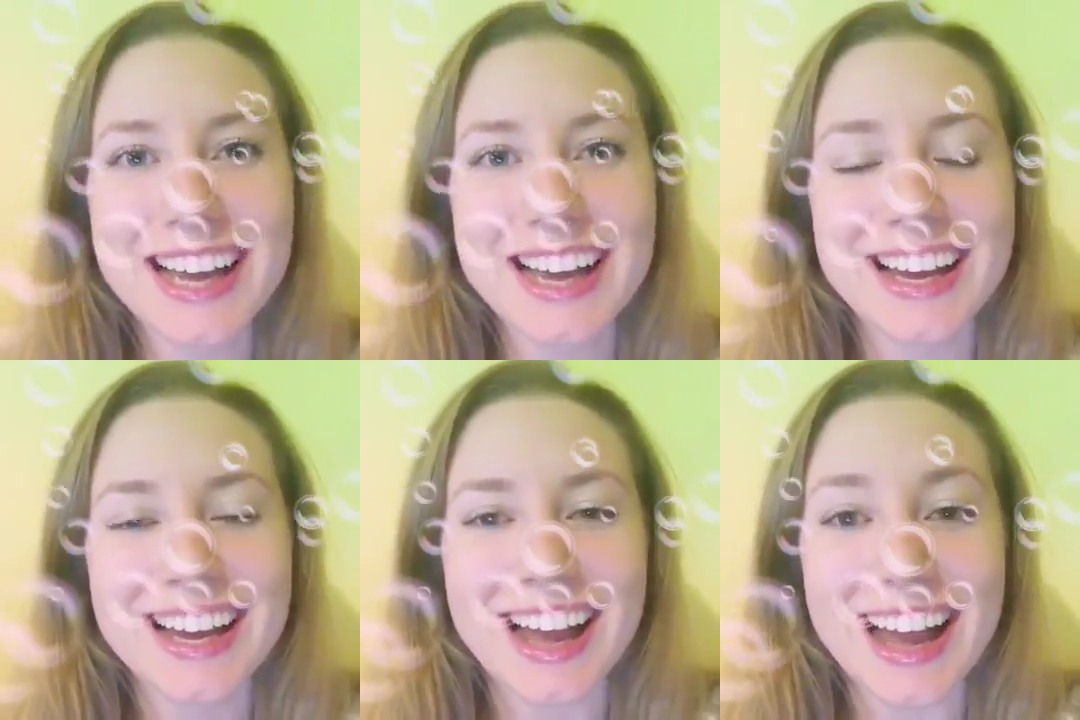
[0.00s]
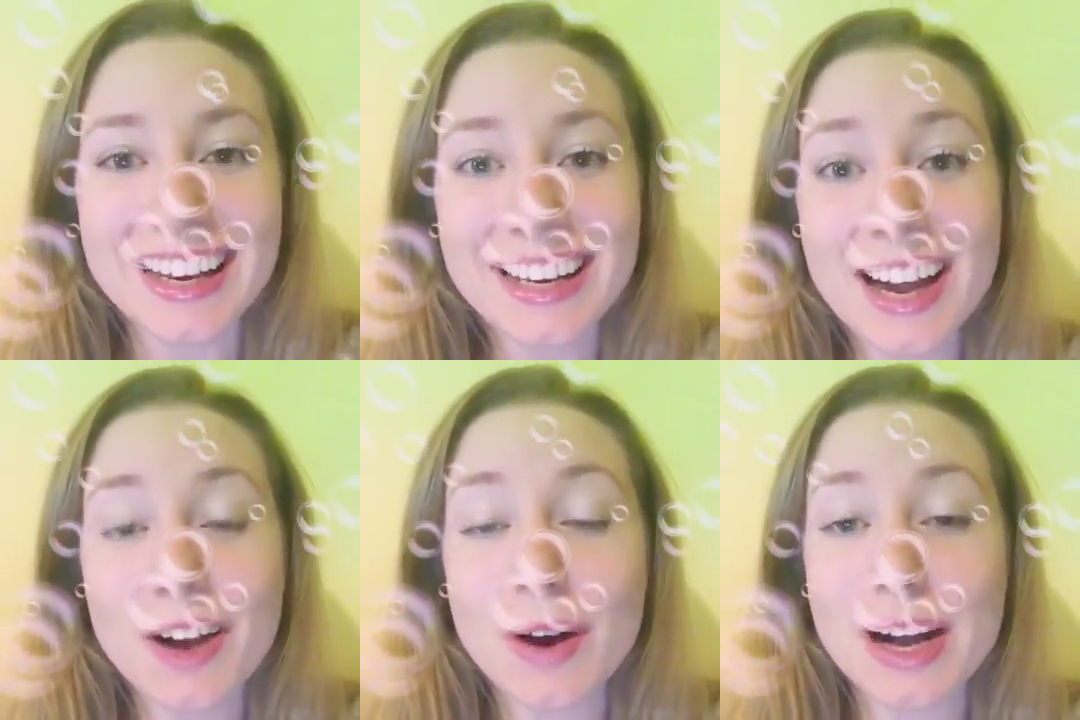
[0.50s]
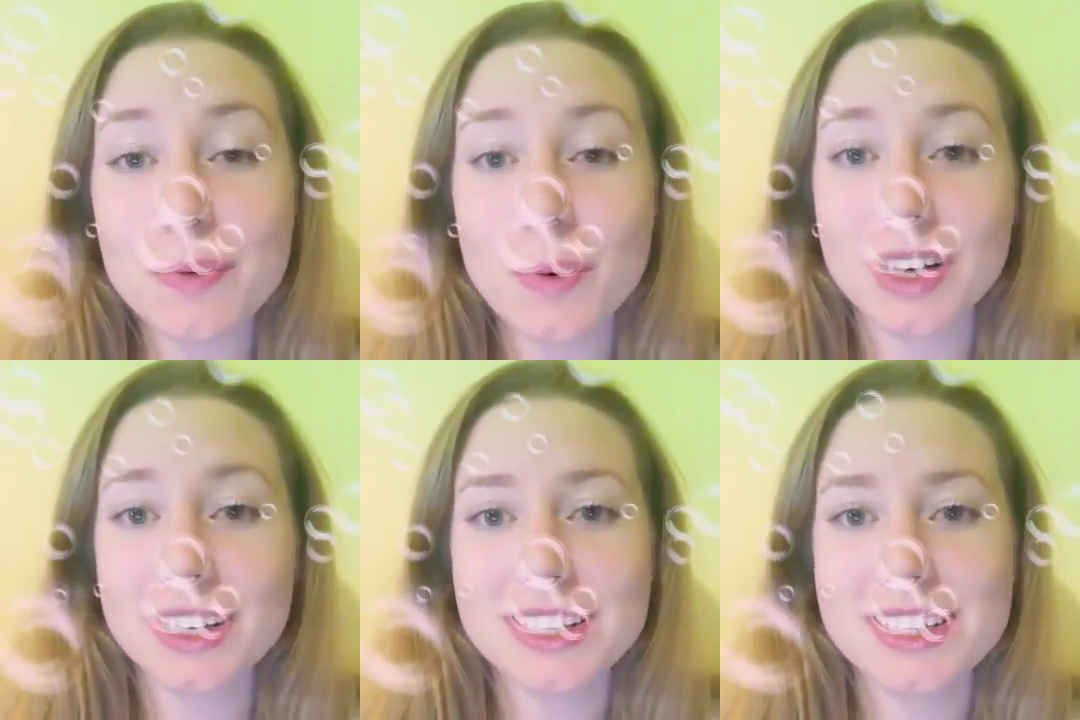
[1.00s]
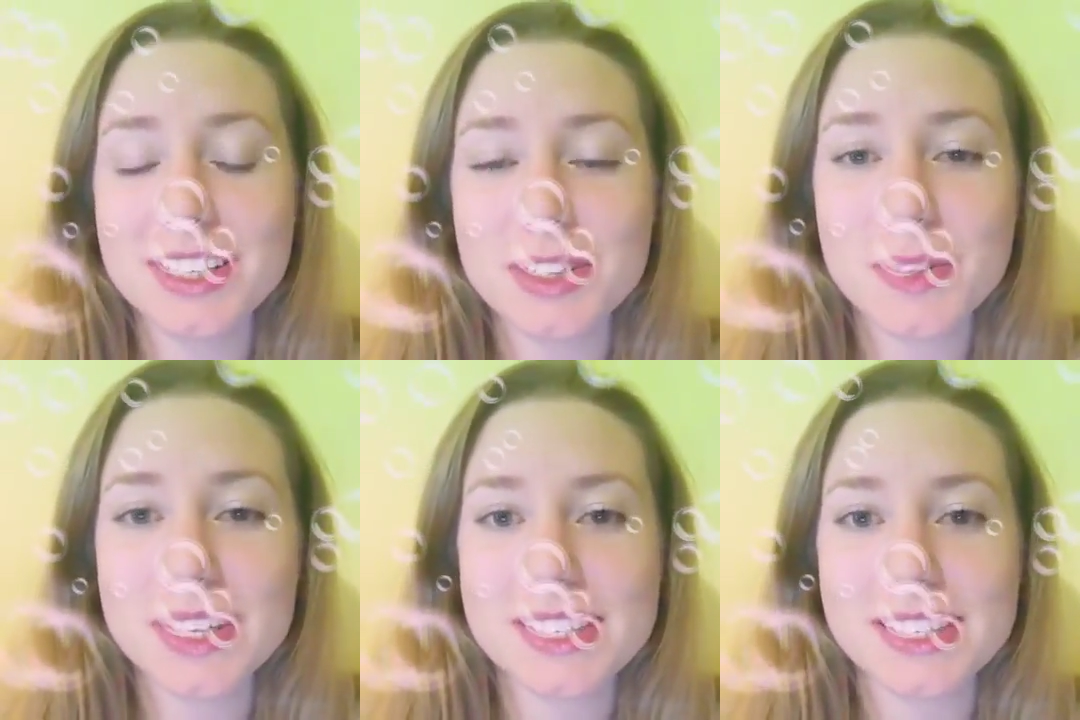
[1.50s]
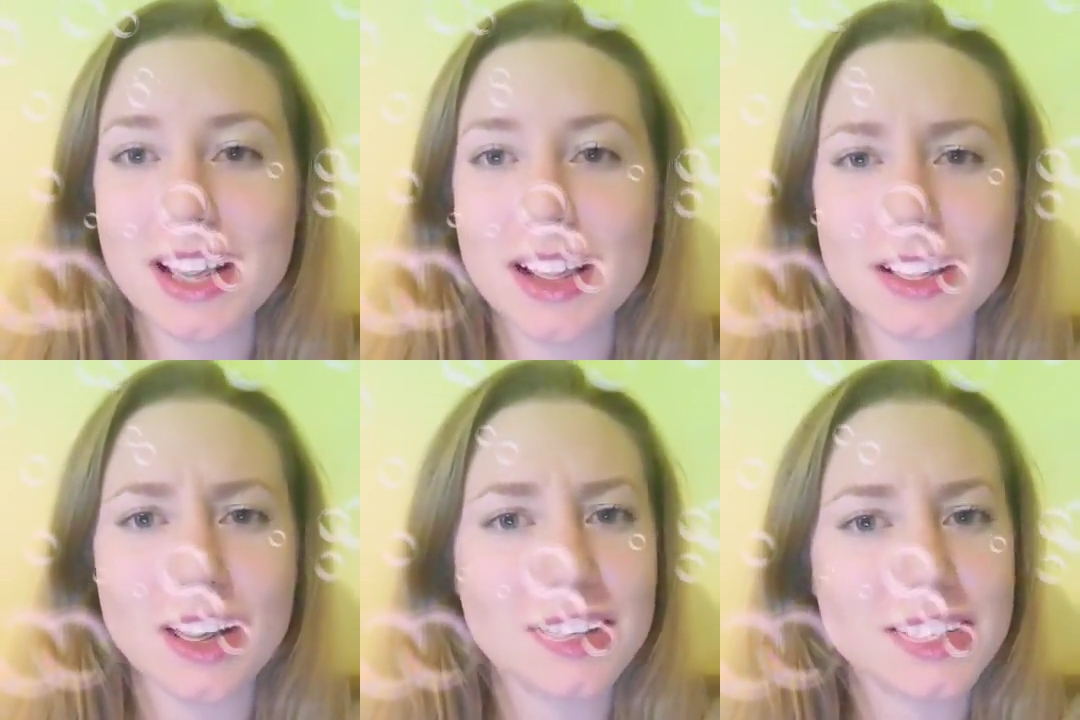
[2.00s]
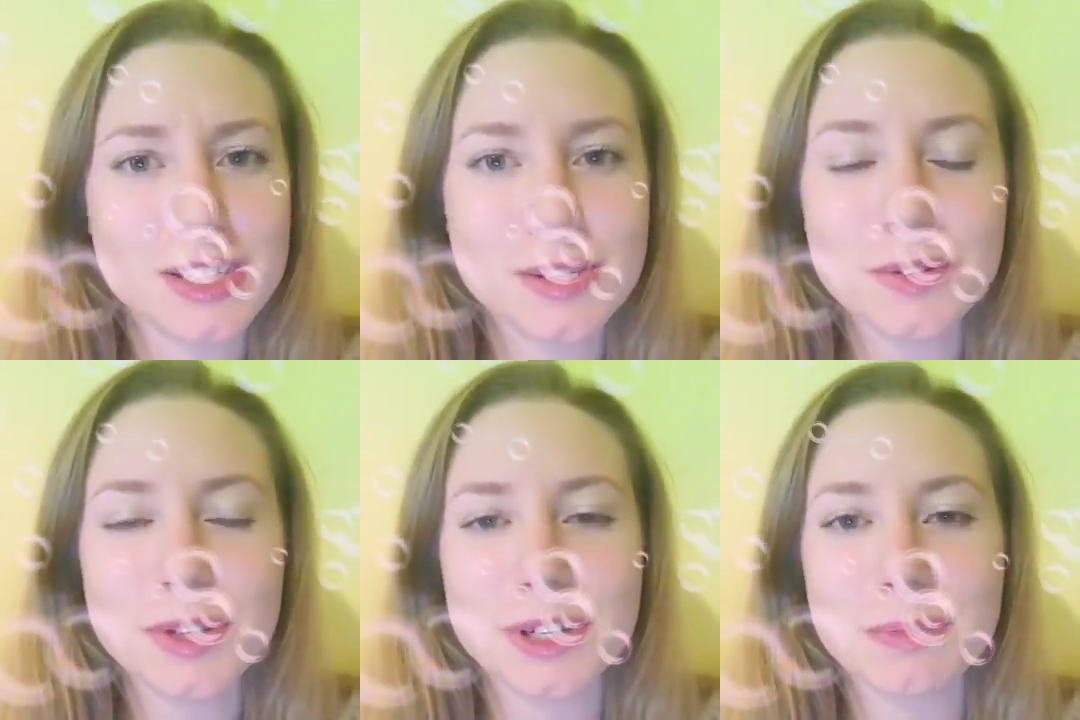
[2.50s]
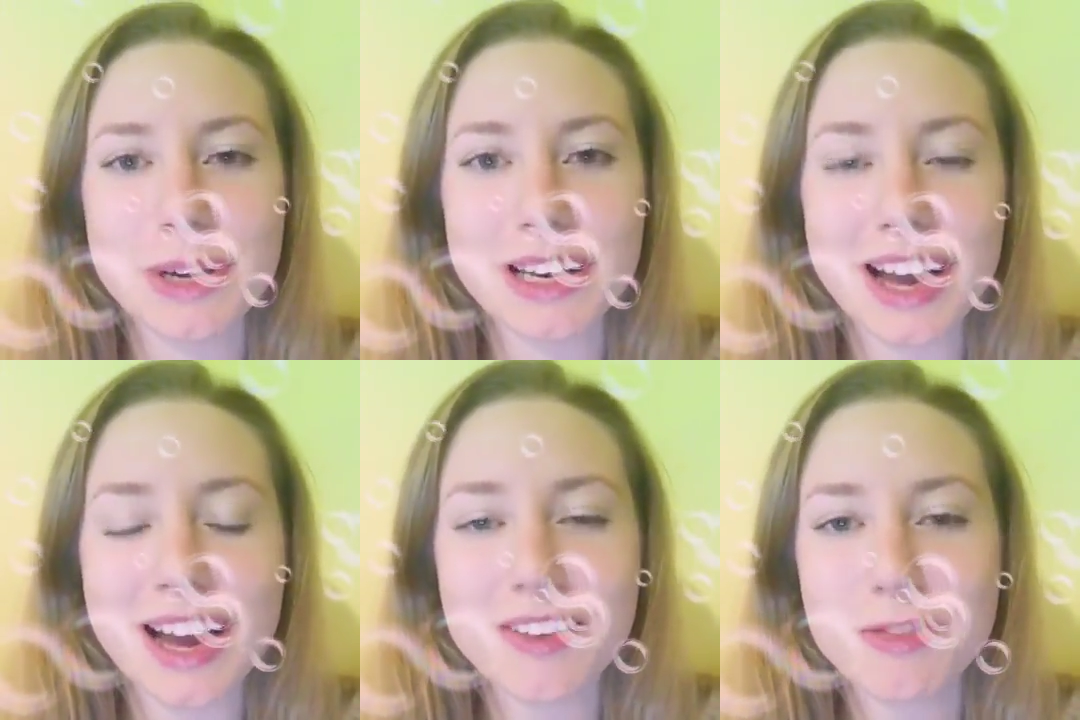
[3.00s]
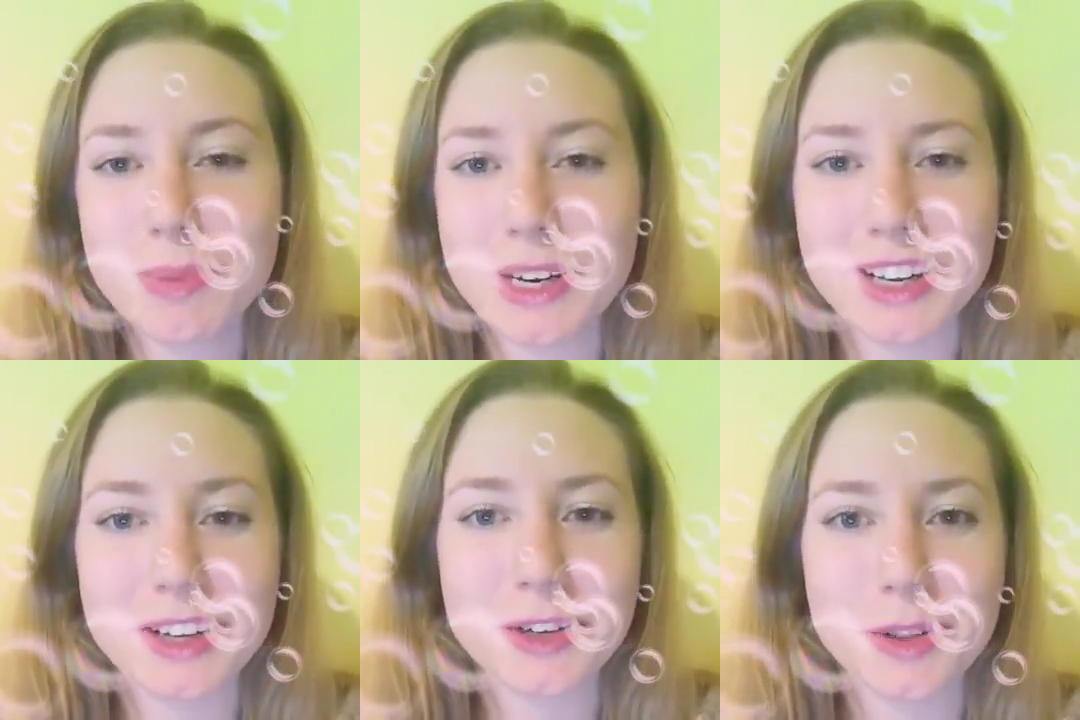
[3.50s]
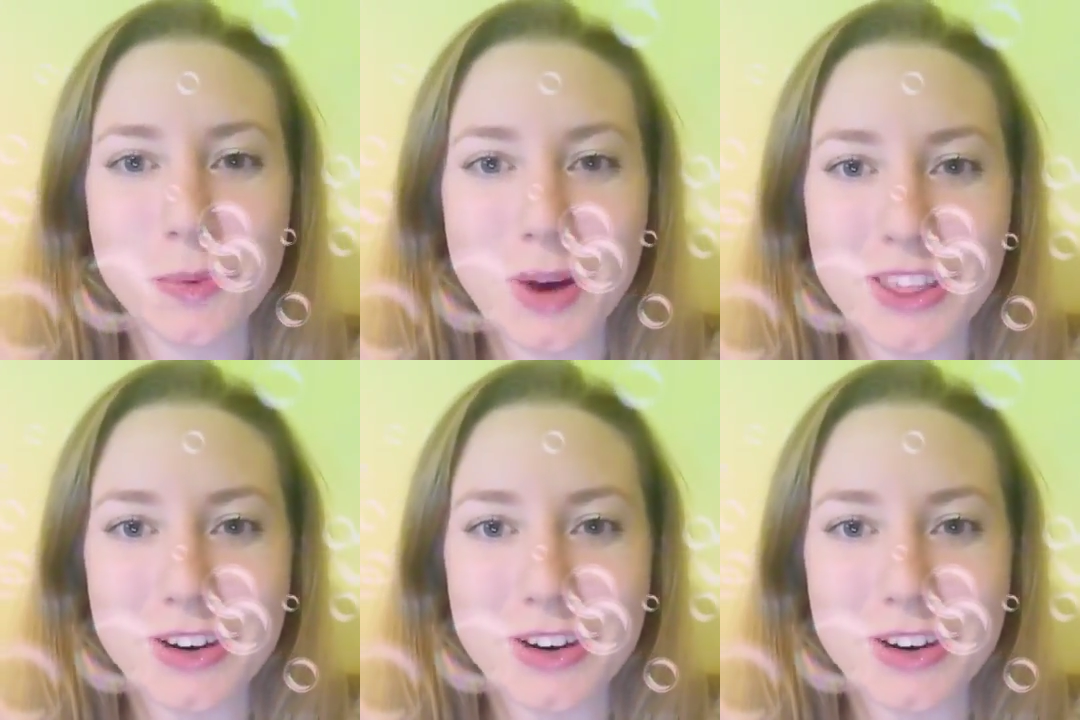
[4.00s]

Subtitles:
Anyhow, I wanted to do this a lot sooner, but I've been under the weather.